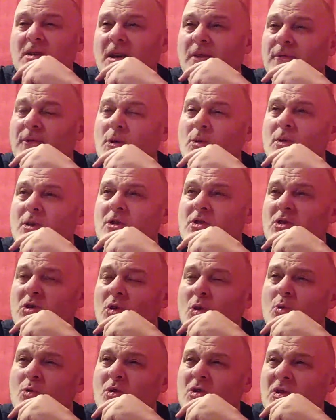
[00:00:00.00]
I feel he's
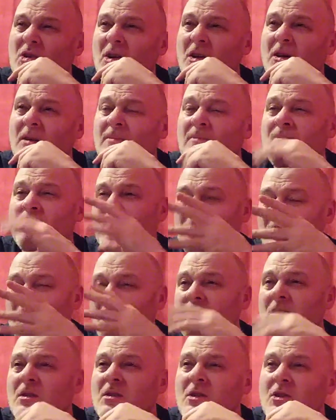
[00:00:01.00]
used her.
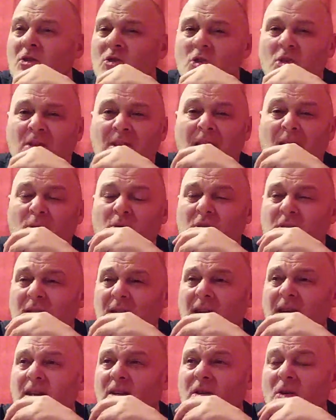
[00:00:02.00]
She's
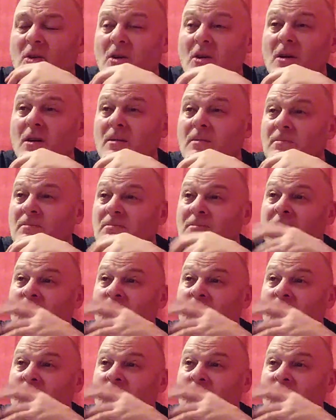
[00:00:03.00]
outstayed her